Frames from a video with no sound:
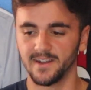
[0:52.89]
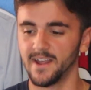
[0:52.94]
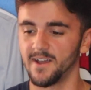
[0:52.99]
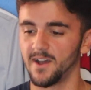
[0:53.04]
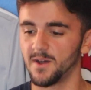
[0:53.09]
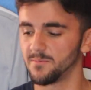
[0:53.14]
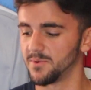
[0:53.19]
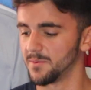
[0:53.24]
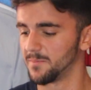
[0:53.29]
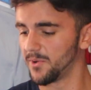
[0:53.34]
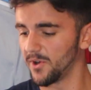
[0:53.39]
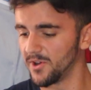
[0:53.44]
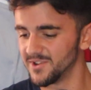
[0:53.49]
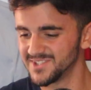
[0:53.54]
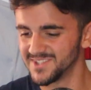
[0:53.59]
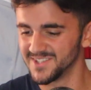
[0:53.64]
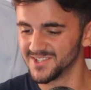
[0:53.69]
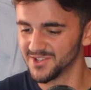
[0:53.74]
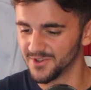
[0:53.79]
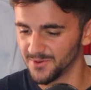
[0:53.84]
Now, I
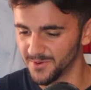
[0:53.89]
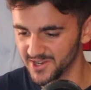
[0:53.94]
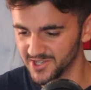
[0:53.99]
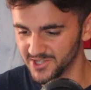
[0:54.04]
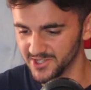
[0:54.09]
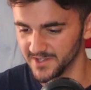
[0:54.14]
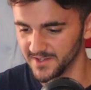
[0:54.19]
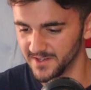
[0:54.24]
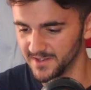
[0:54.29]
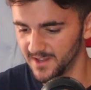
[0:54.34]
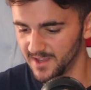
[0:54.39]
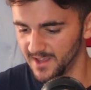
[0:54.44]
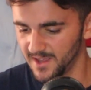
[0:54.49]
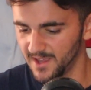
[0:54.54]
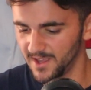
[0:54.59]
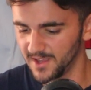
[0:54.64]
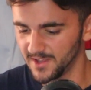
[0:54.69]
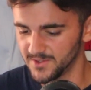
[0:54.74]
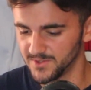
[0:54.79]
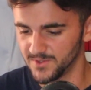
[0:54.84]
proposed this question
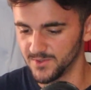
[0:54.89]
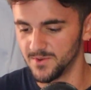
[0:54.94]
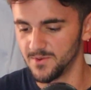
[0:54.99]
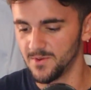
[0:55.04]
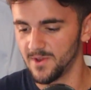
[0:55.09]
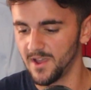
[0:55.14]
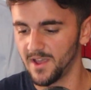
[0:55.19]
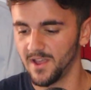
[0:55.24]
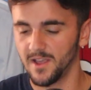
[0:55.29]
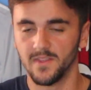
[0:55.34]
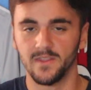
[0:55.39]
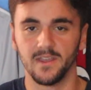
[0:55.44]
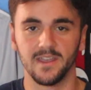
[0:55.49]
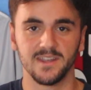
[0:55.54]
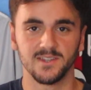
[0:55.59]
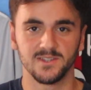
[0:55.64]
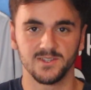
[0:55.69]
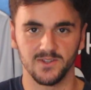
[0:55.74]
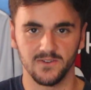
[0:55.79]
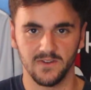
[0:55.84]
to the
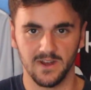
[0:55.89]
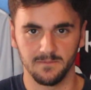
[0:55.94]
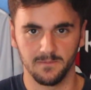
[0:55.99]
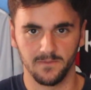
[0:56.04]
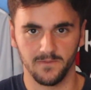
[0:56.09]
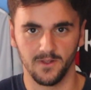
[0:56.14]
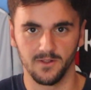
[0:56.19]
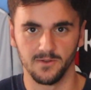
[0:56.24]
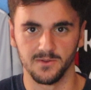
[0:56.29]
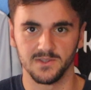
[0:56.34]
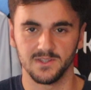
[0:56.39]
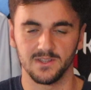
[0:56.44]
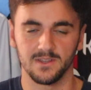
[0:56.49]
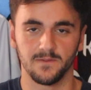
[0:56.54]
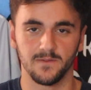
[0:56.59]
Instagram followers.